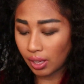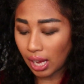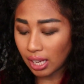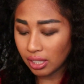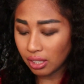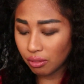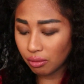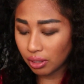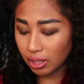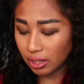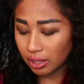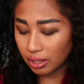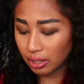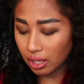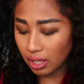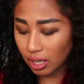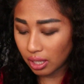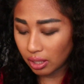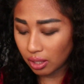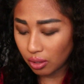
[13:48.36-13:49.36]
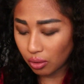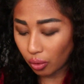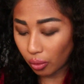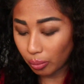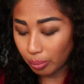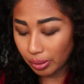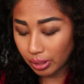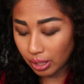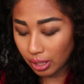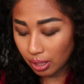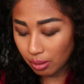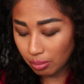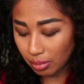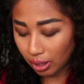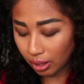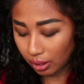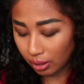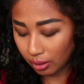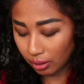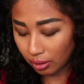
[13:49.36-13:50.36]
I didn't really see, I didn't open it
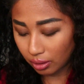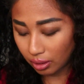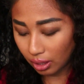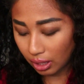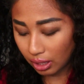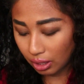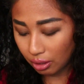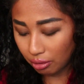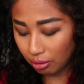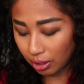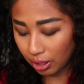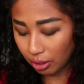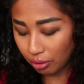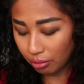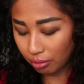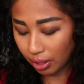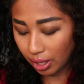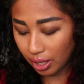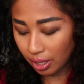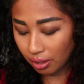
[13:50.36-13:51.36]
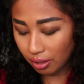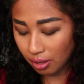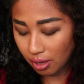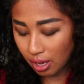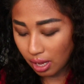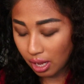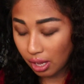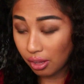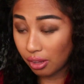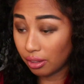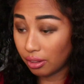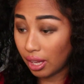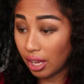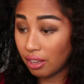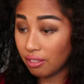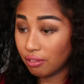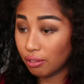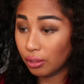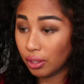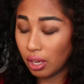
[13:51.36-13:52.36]
because it didn't really ring.
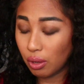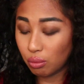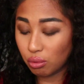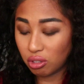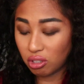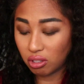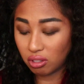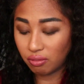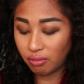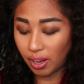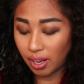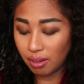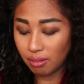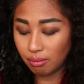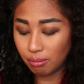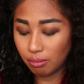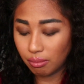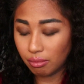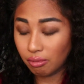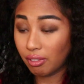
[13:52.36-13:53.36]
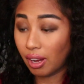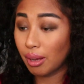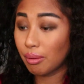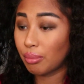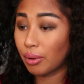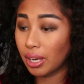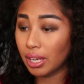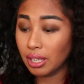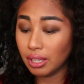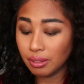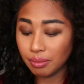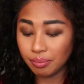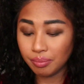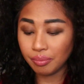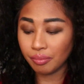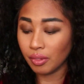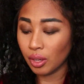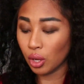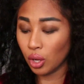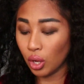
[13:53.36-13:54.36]
Thankfully, it was just vibrating.
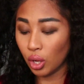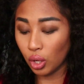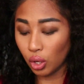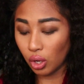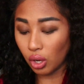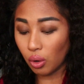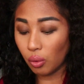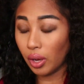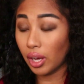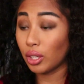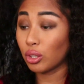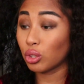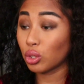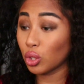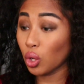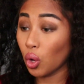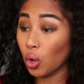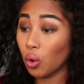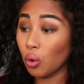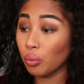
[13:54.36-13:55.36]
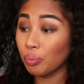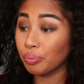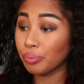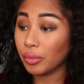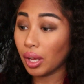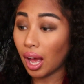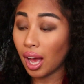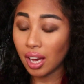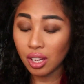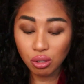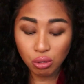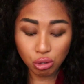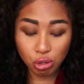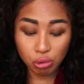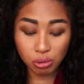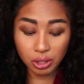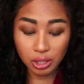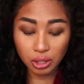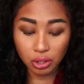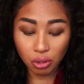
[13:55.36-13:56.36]
Okay, so I
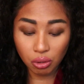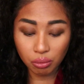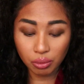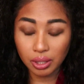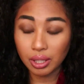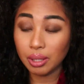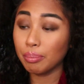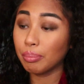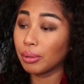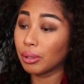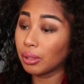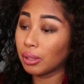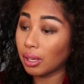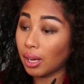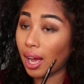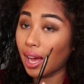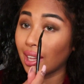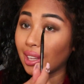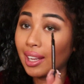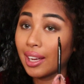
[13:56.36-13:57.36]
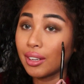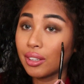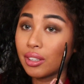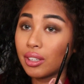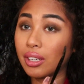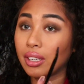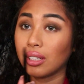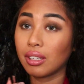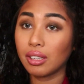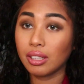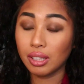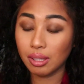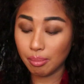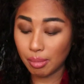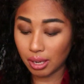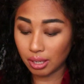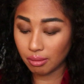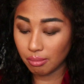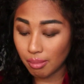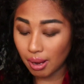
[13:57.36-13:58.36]
usually don't really put eyeliner in the
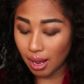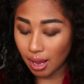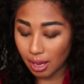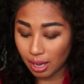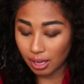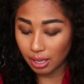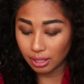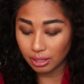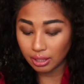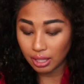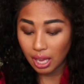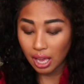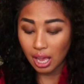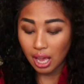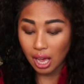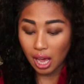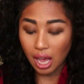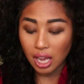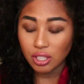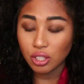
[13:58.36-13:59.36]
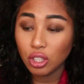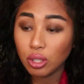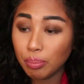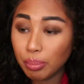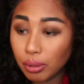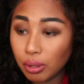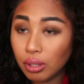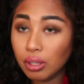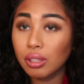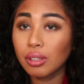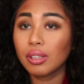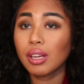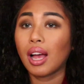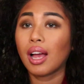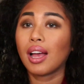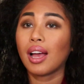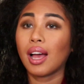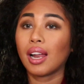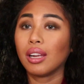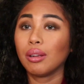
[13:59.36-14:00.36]
bottom of my eyes. I just put
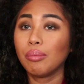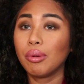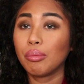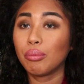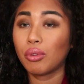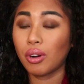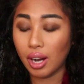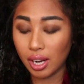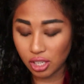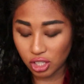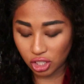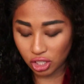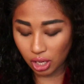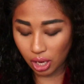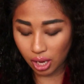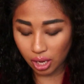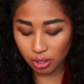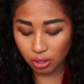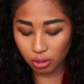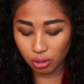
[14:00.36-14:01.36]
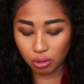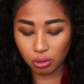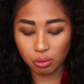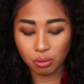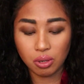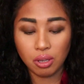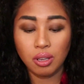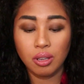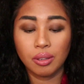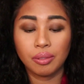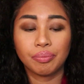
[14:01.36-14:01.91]
a little bit more eyeshadow.